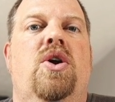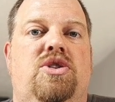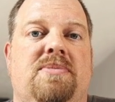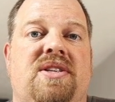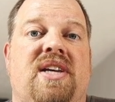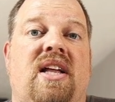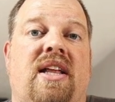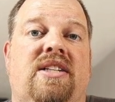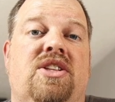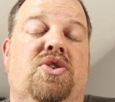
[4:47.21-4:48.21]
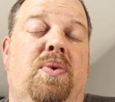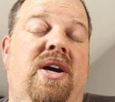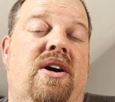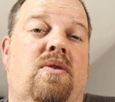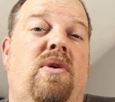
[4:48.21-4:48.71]
which means I collected
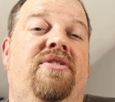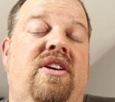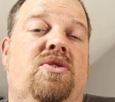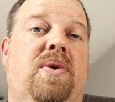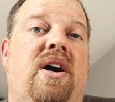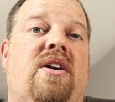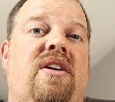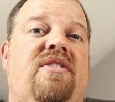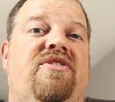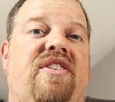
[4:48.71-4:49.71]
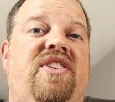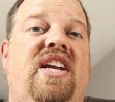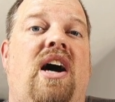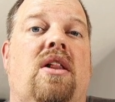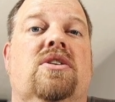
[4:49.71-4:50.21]
roughly
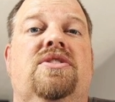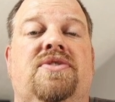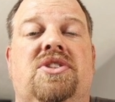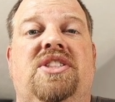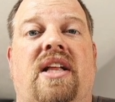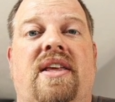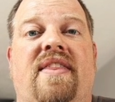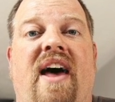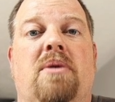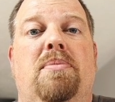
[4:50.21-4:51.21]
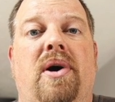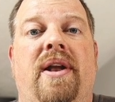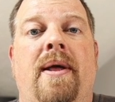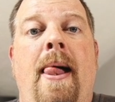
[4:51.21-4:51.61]
$350 for selling that put.